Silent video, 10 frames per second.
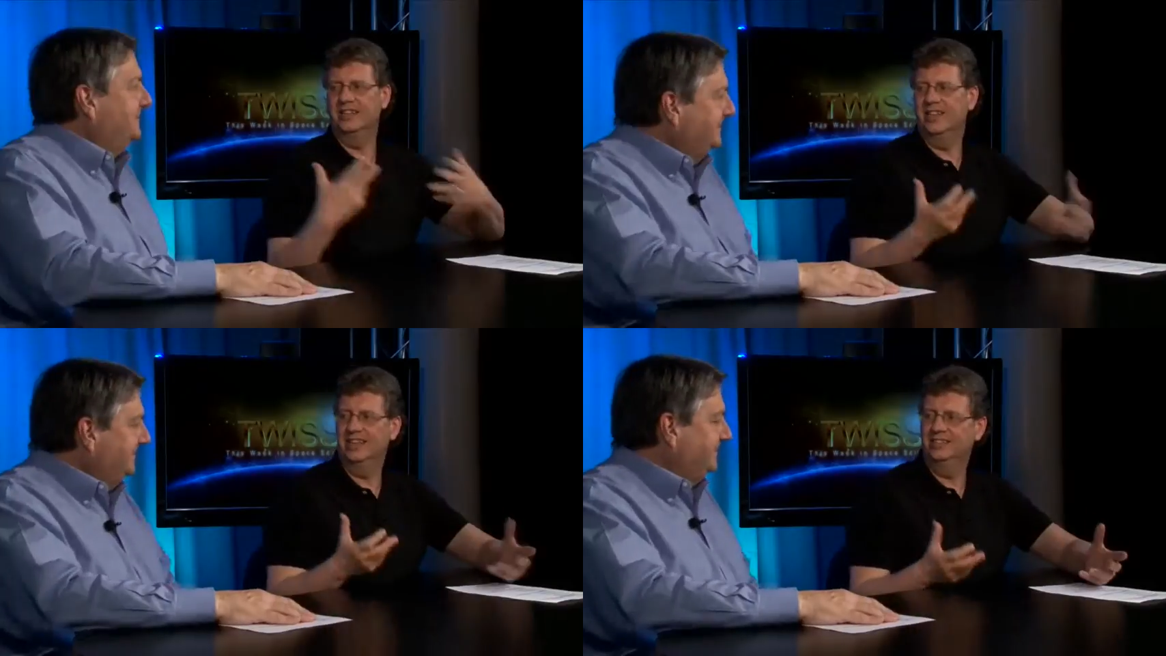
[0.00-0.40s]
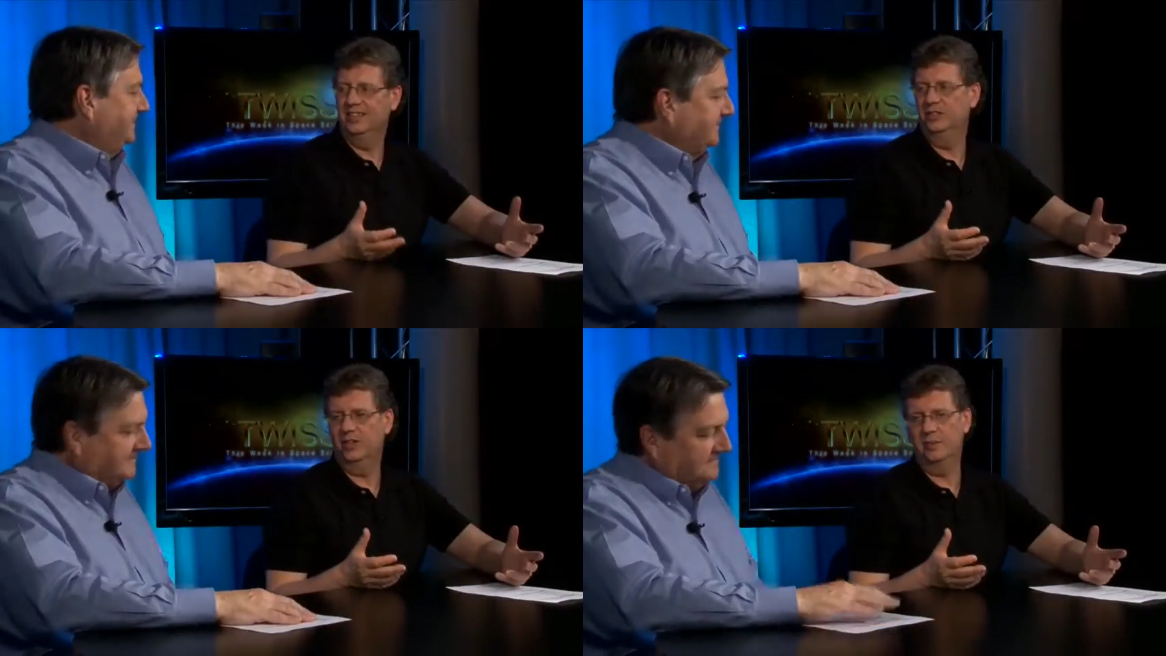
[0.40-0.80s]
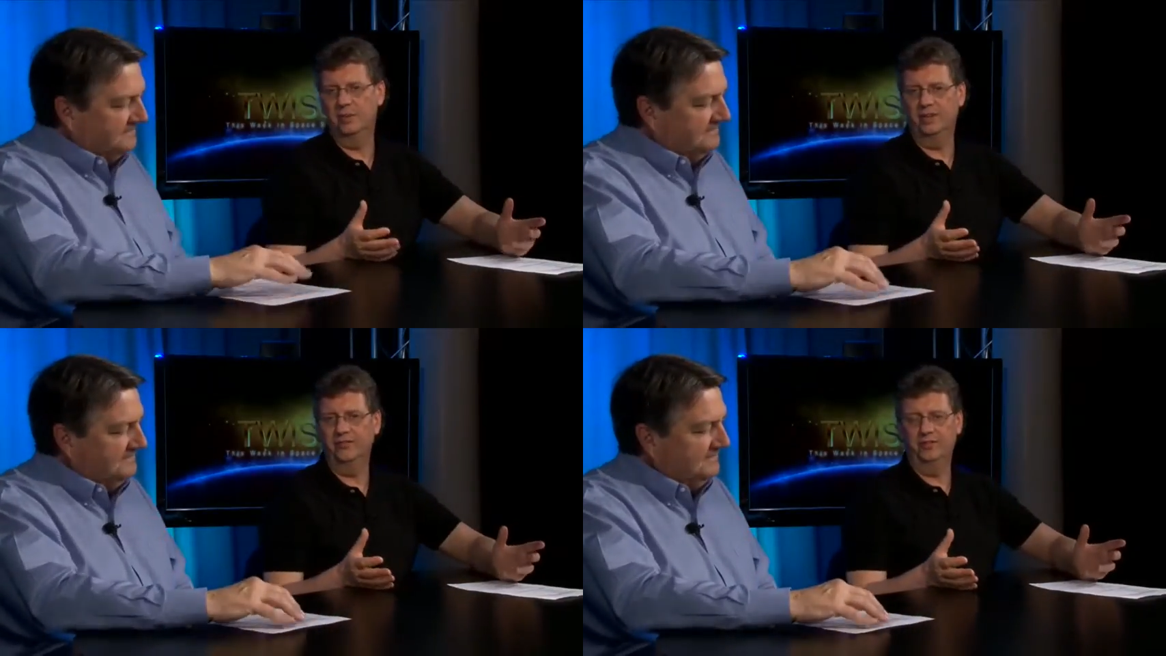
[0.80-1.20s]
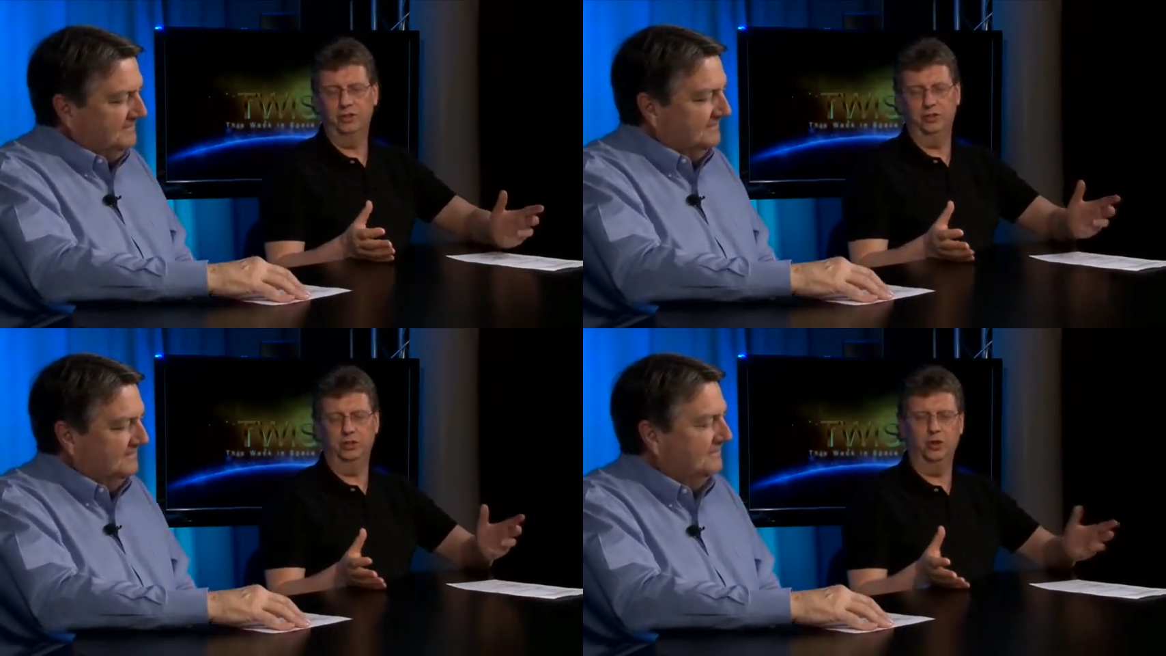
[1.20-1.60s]
Speaker 1: things that I try to bring
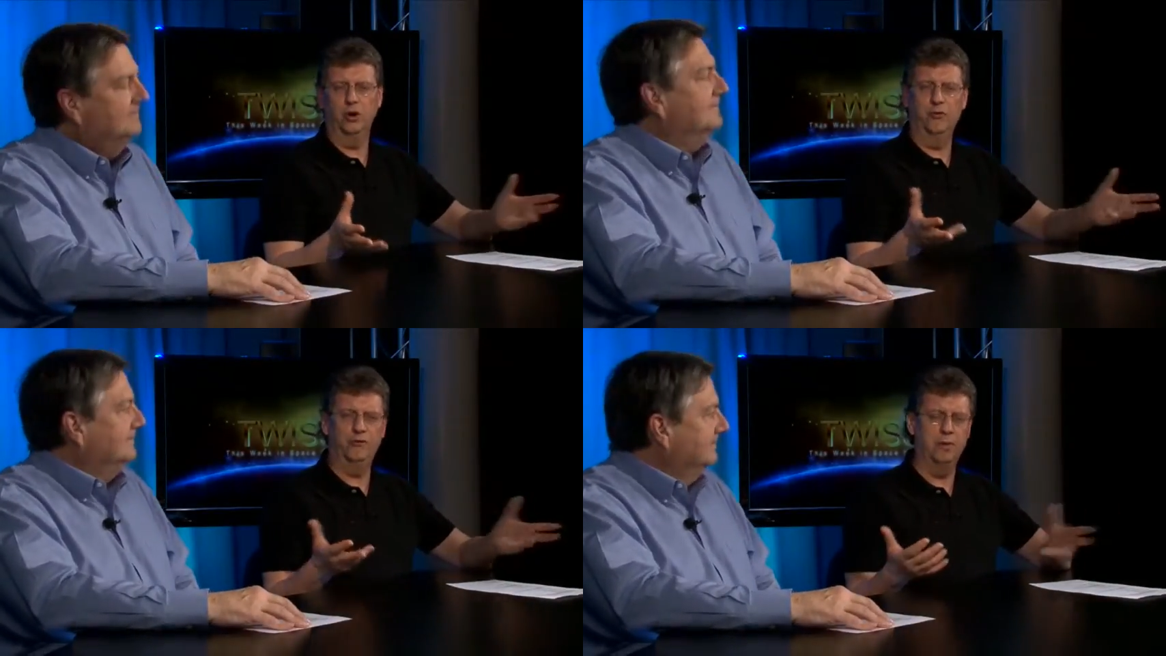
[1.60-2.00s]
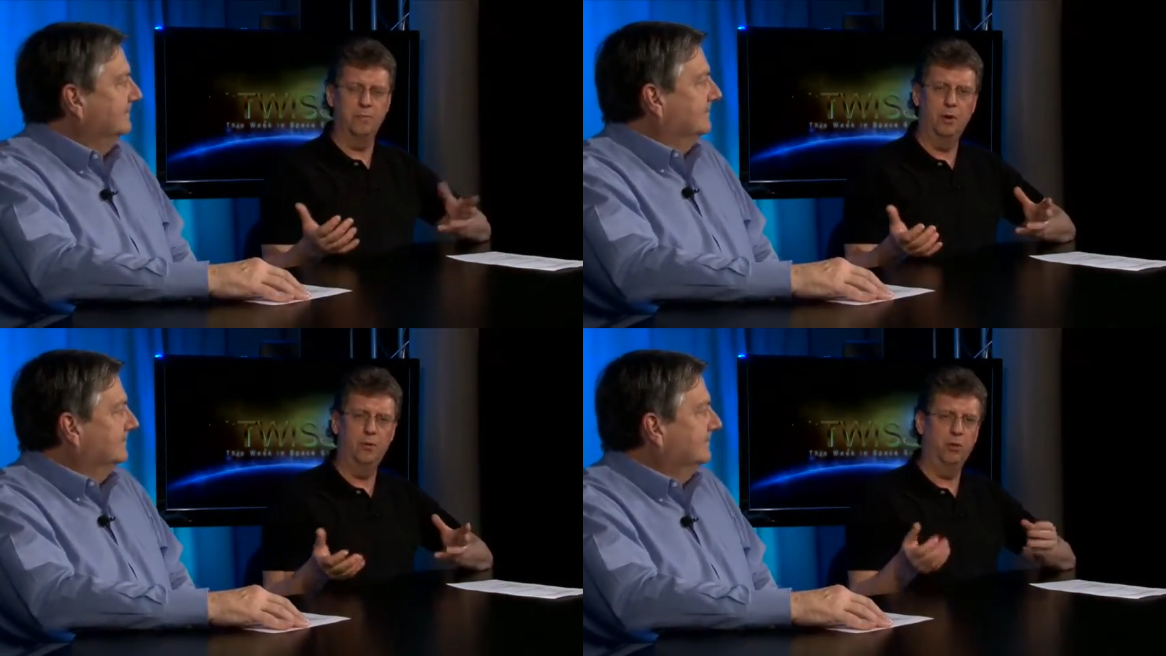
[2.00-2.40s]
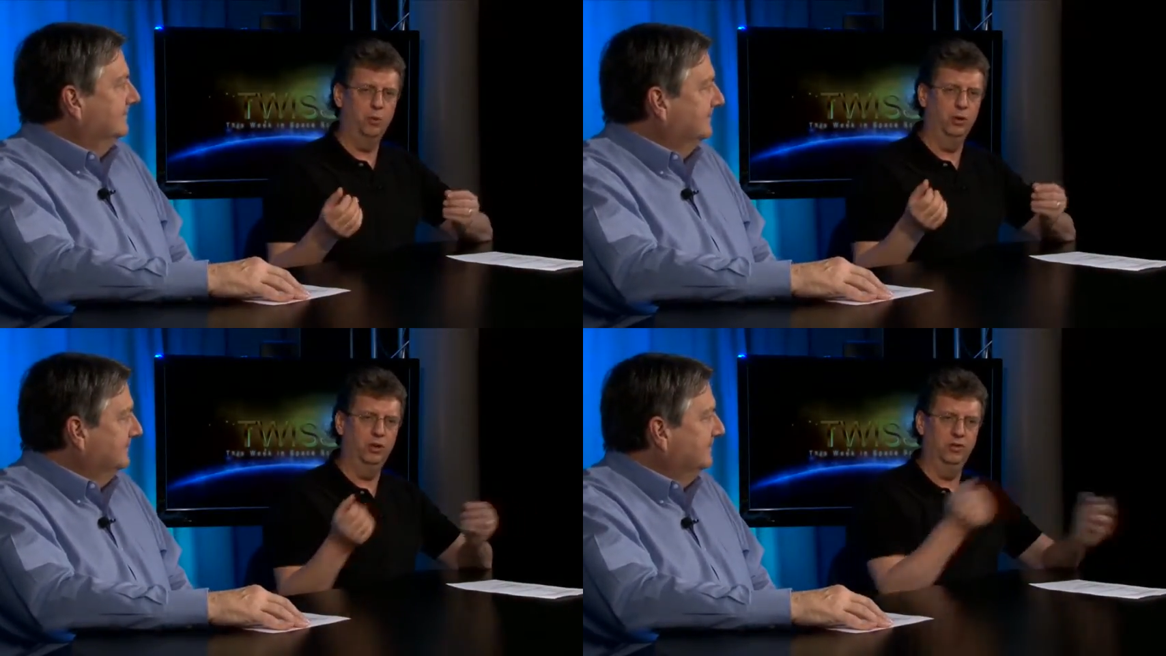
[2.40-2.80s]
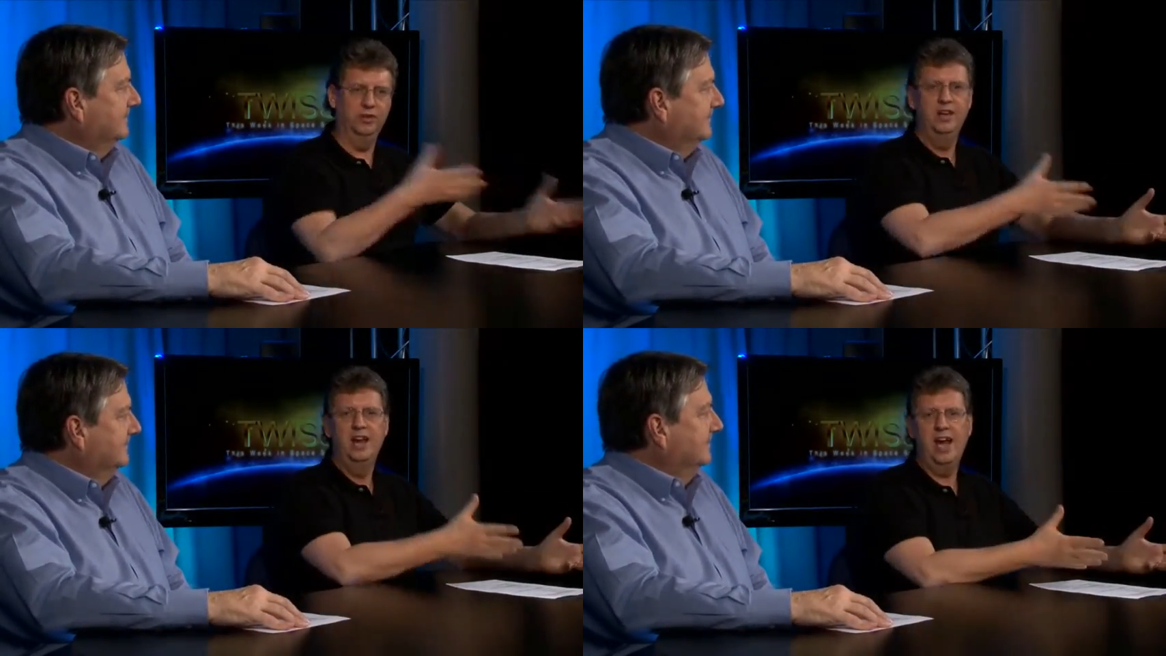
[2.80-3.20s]
to the show from both the world
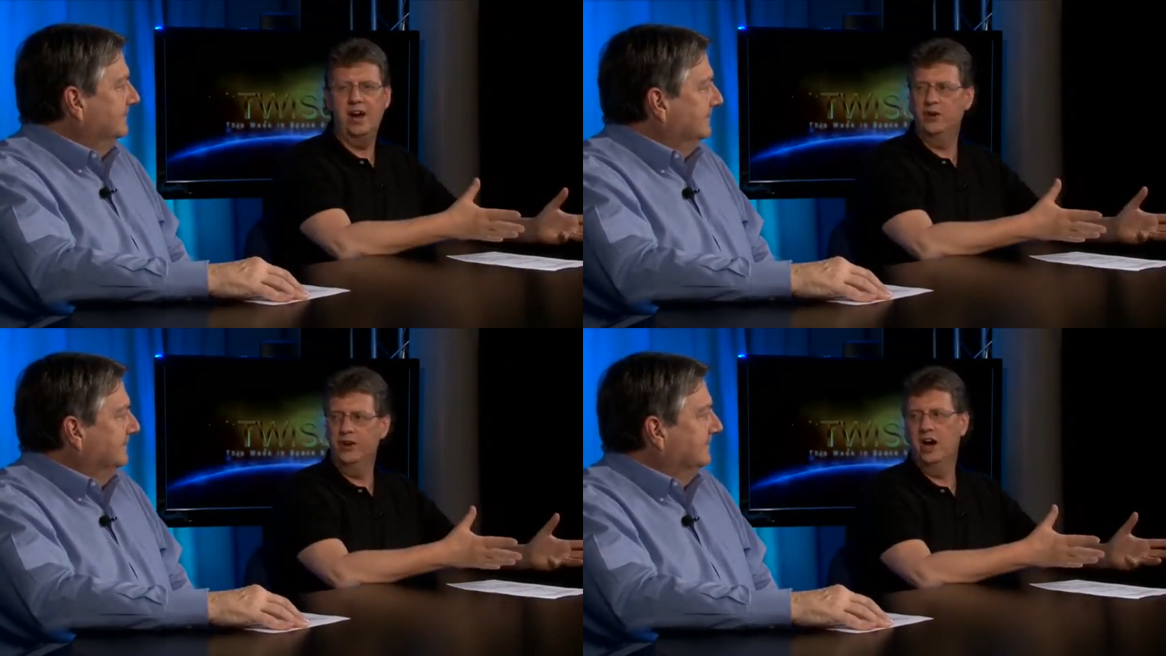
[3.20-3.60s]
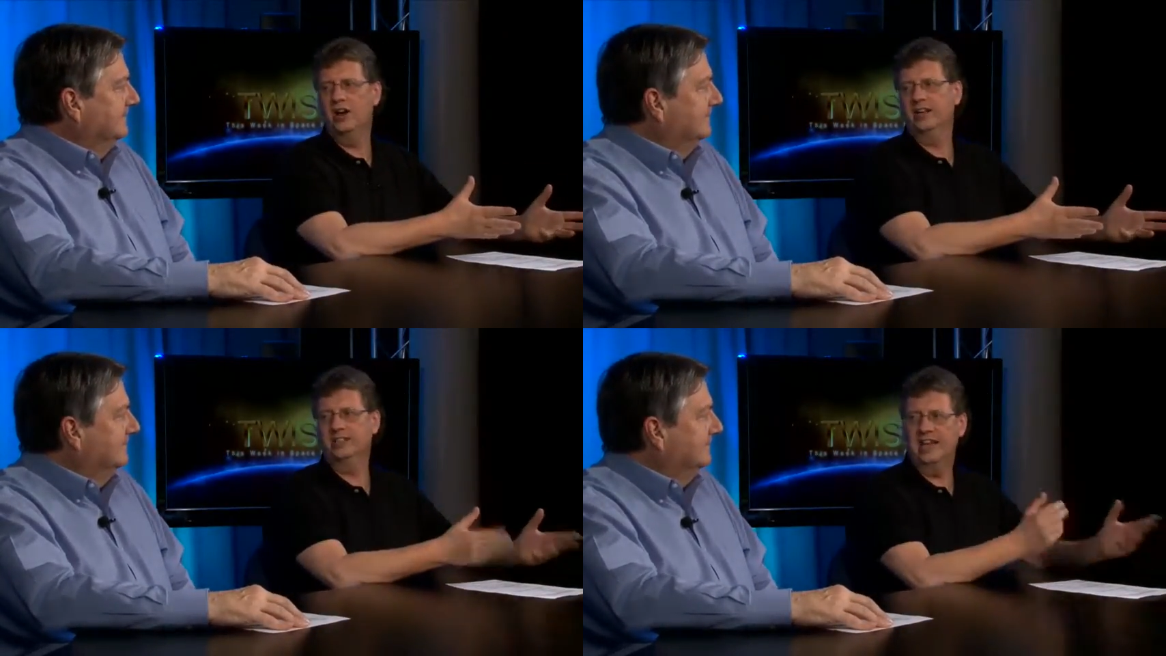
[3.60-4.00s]
of aeronautics and